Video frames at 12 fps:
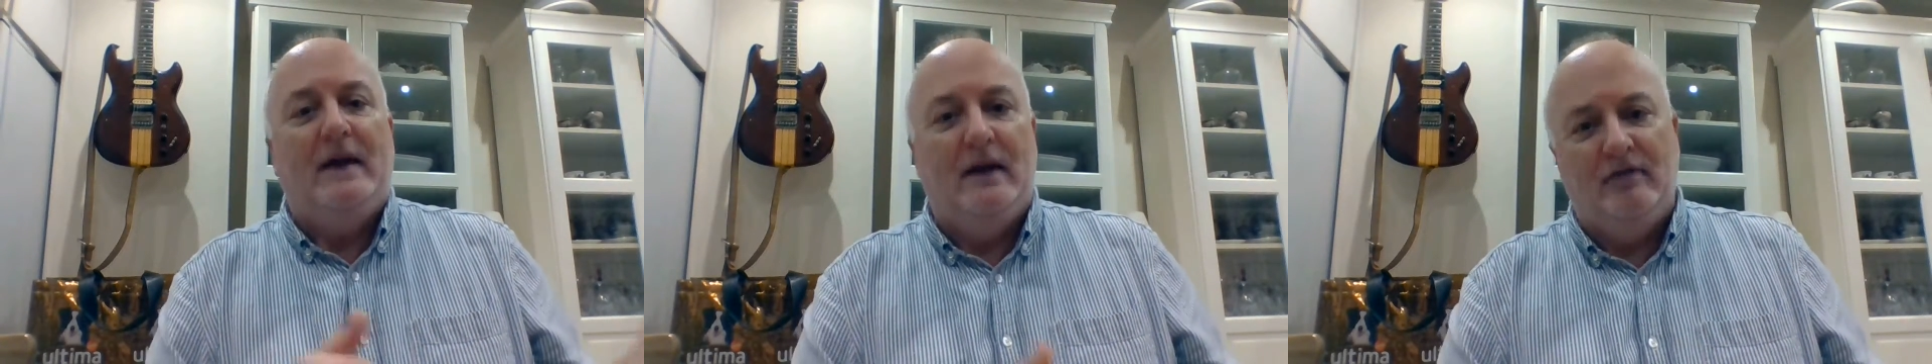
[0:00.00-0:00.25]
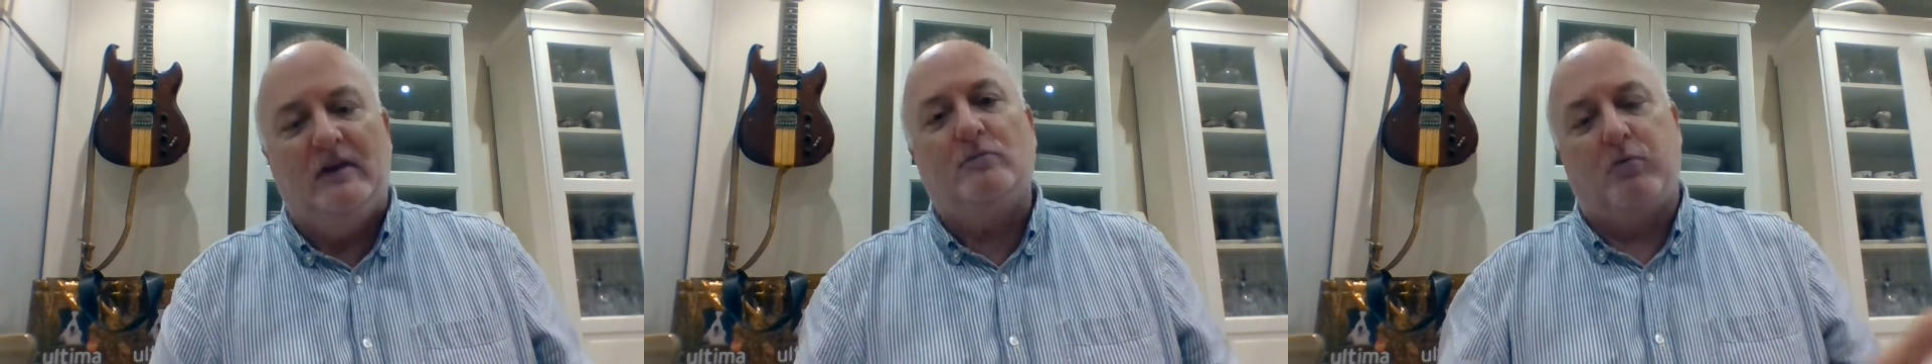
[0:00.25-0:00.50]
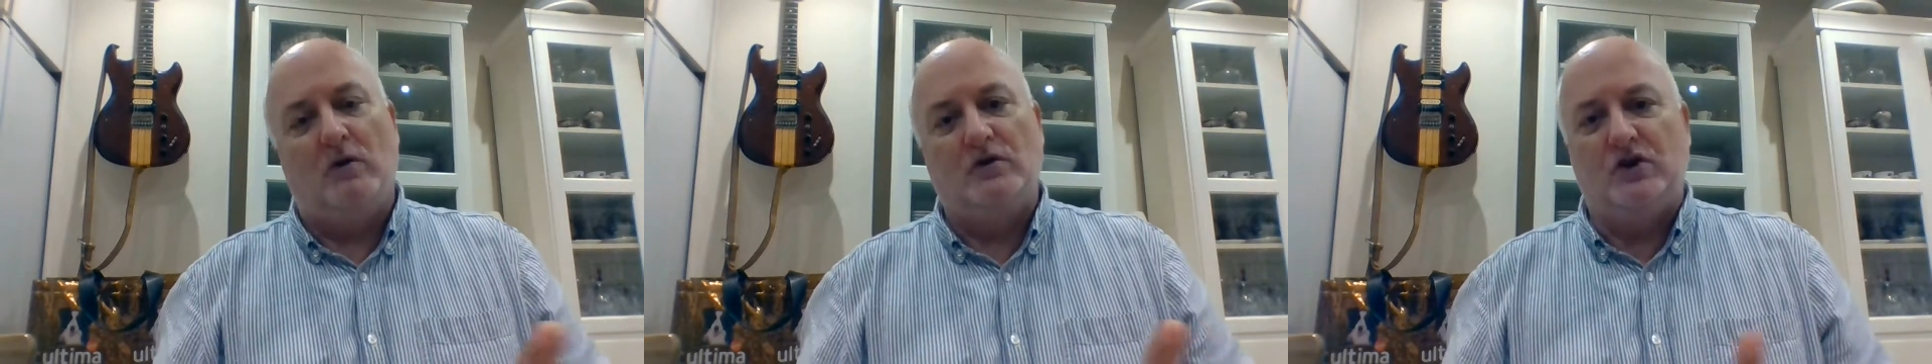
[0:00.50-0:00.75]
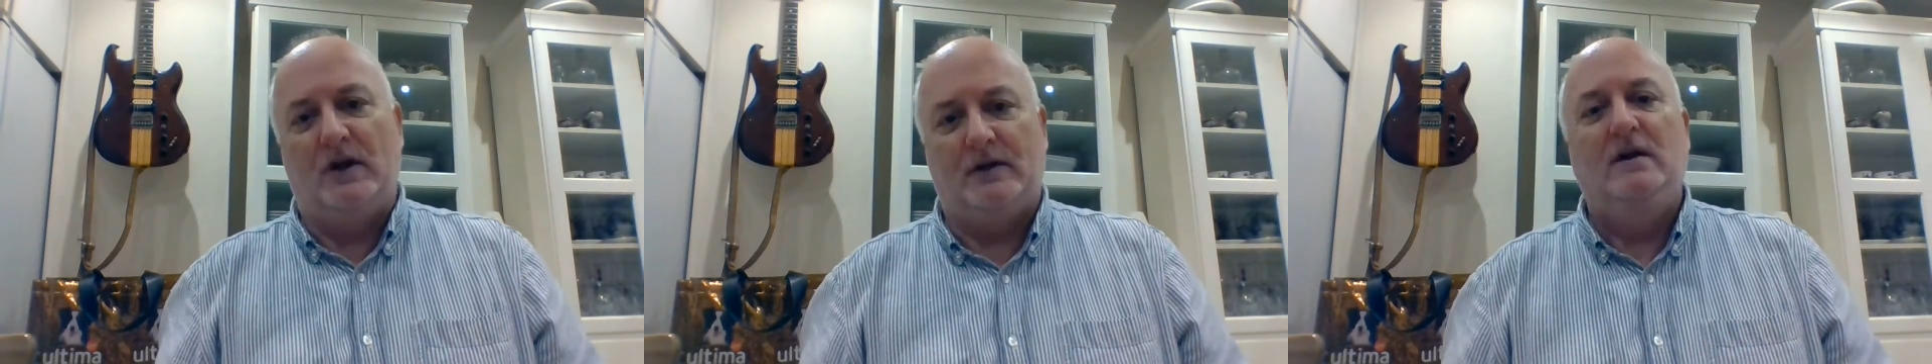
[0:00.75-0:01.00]
in this
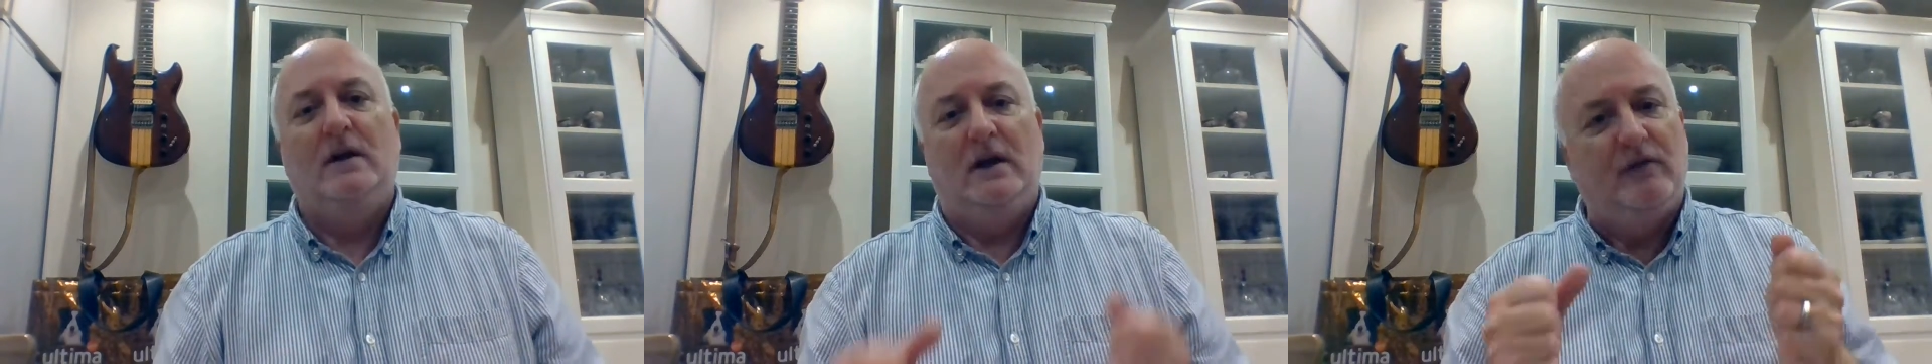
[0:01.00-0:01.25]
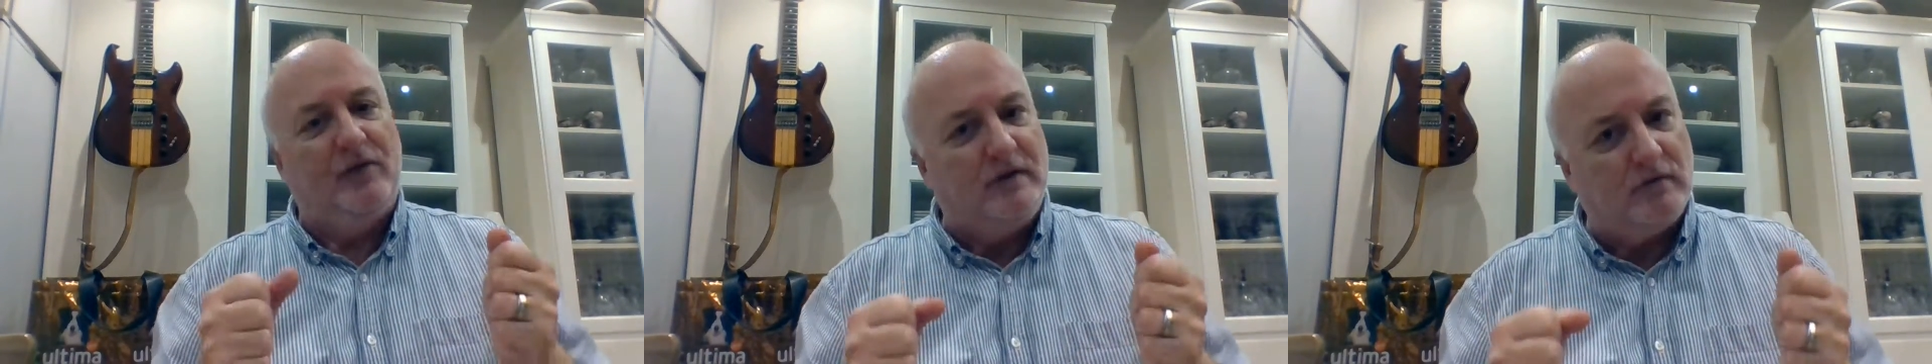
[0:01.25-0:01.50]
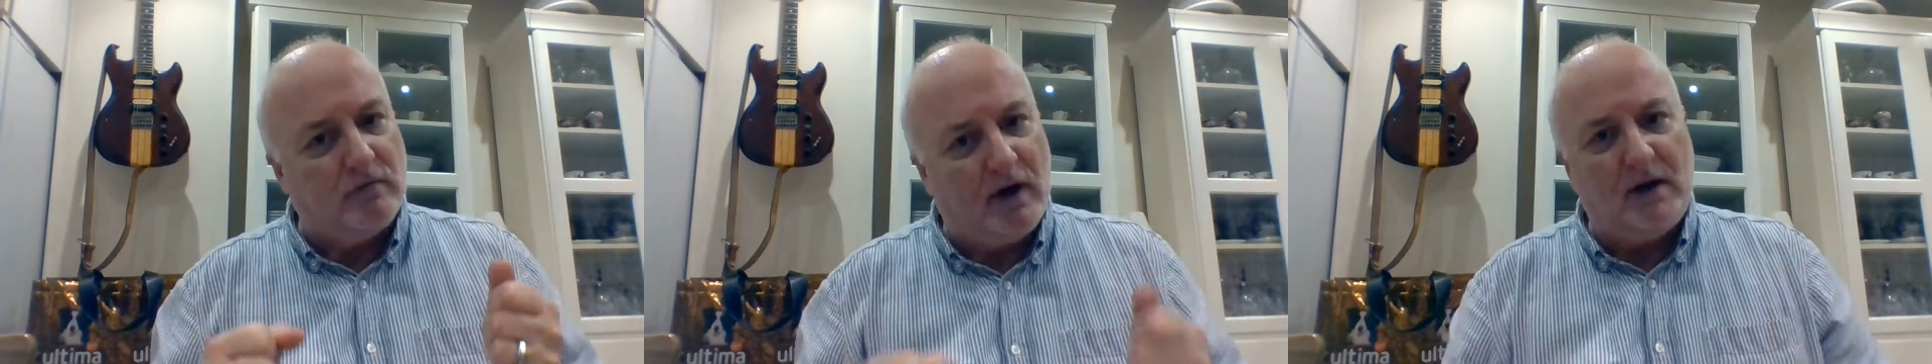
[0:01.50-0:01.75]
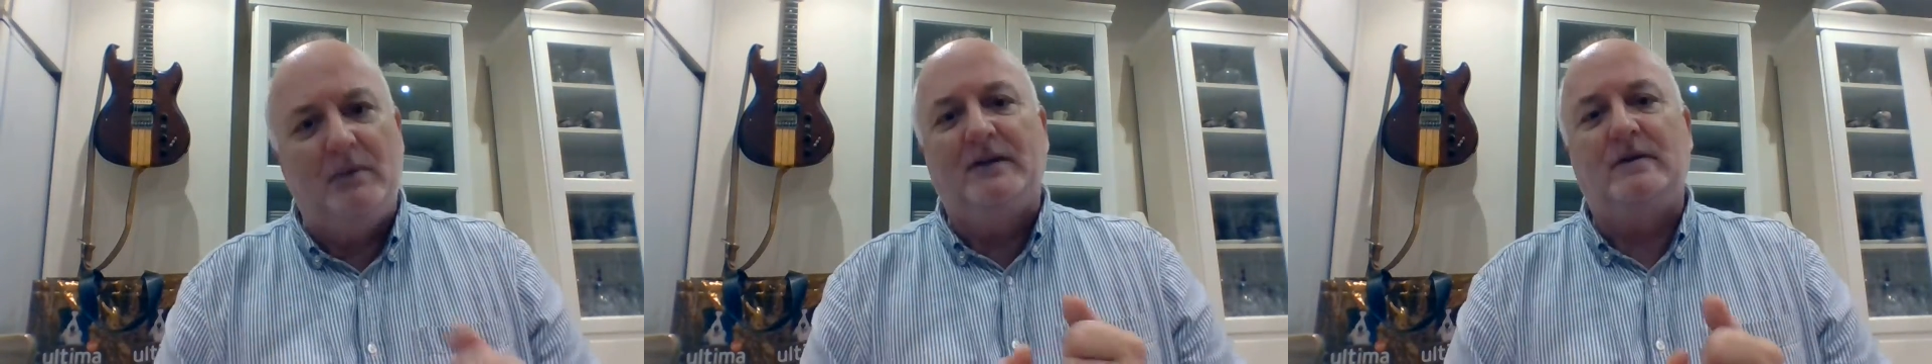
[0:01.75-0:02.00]
project if these
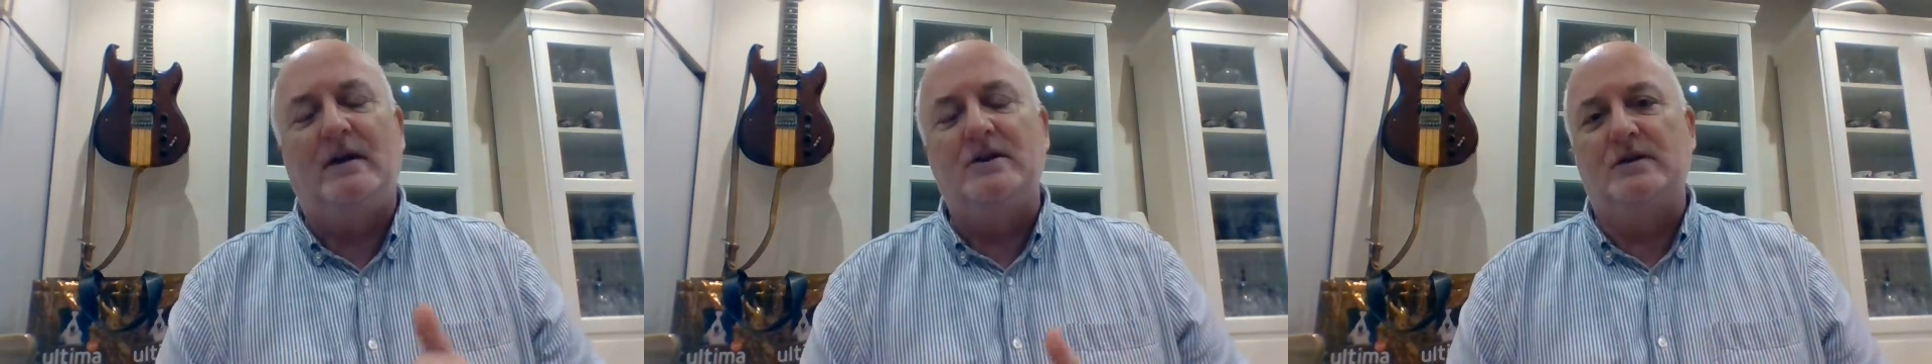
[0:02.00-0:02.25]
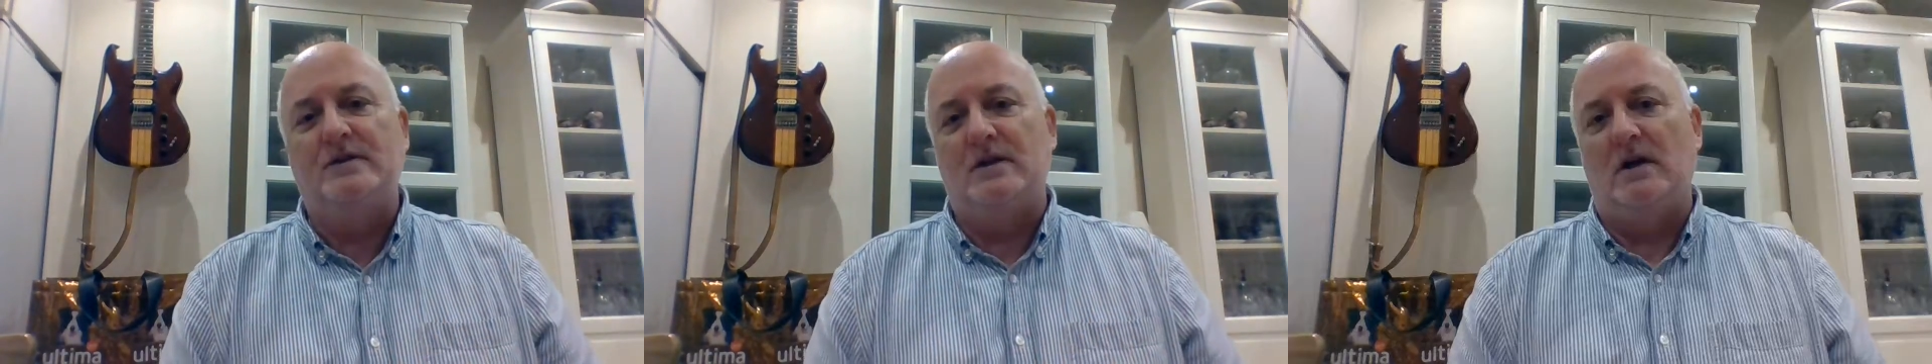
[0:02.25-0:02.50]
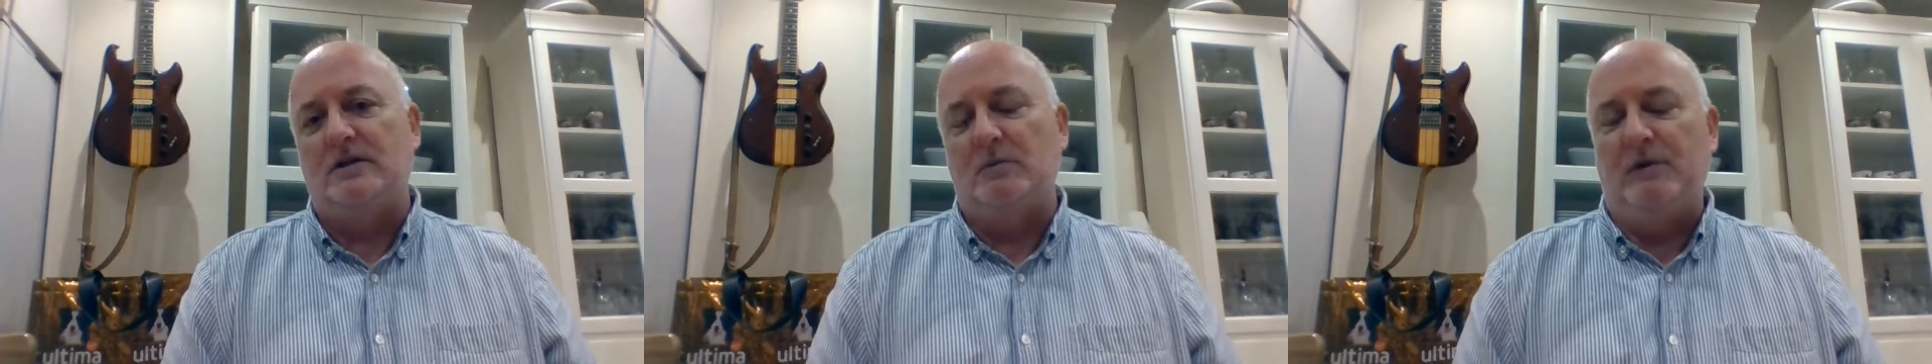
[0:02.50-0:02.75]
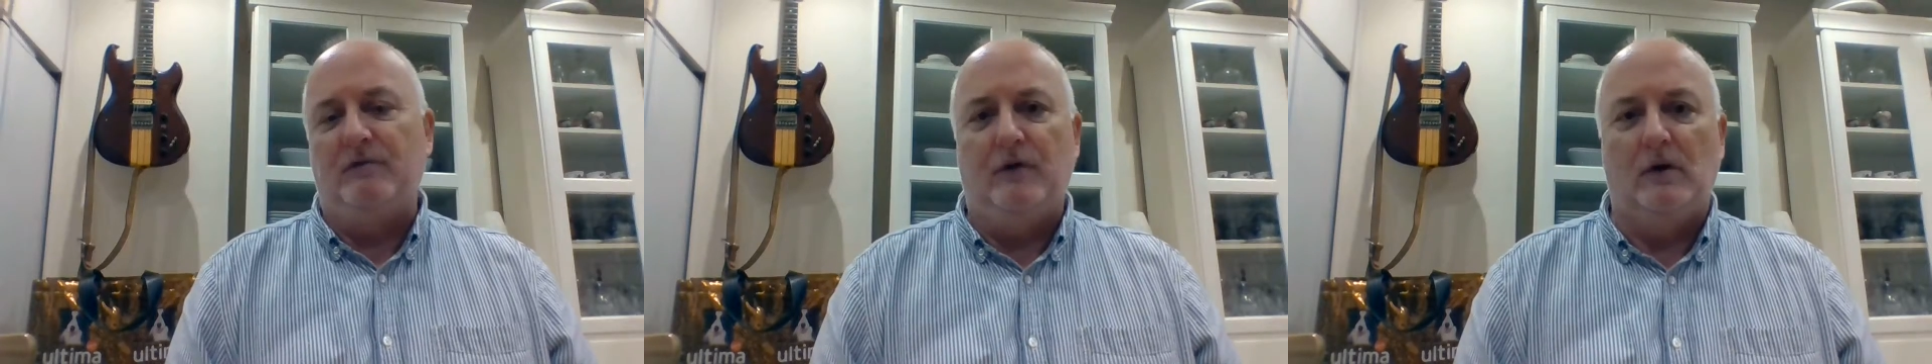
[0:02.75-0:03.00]
recommendations are to
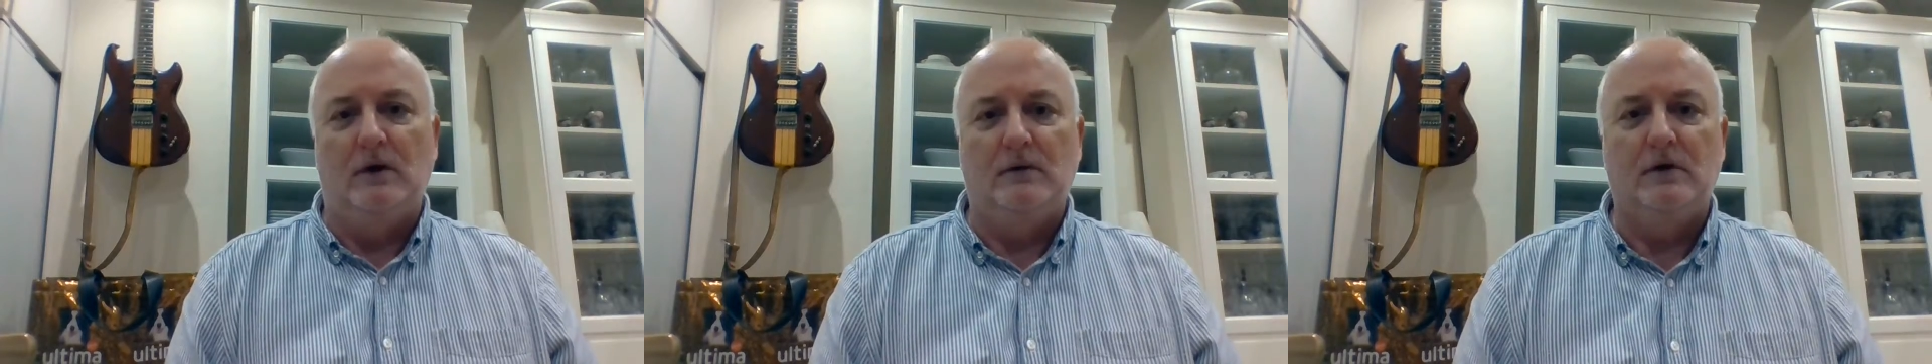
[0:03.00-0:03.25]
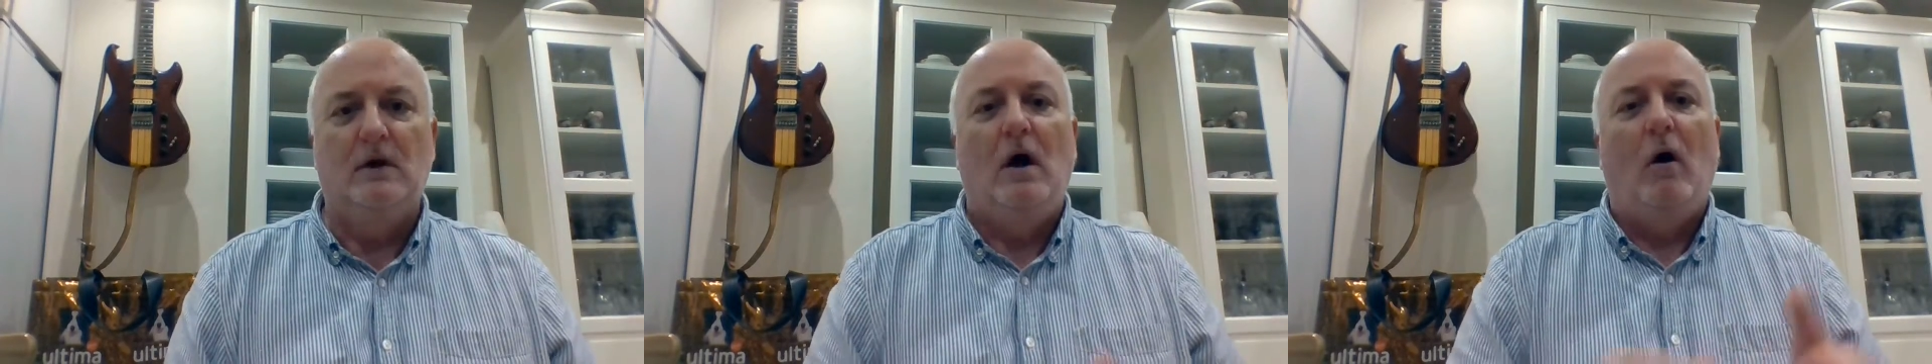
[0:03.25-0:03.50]
be followed.